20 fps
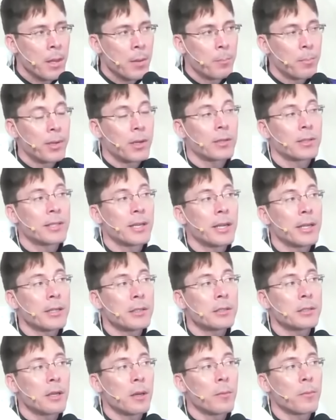But I'll tell you
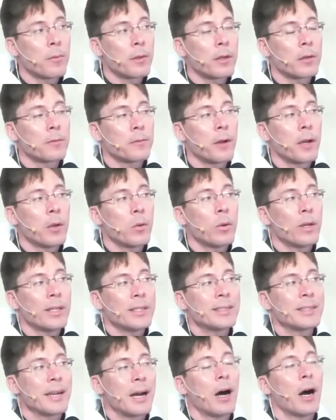something if I
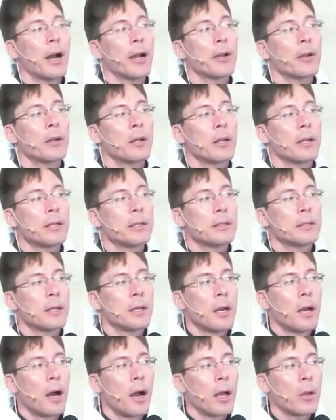went to Ireland,
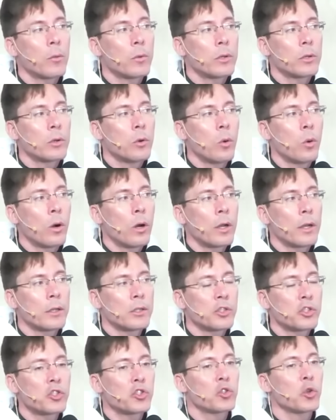I would go on a
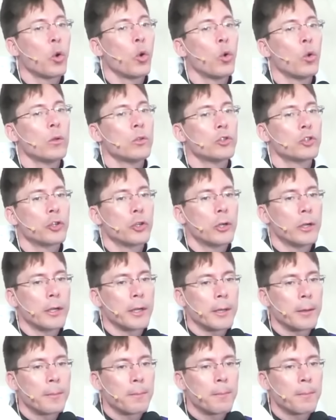soul journey.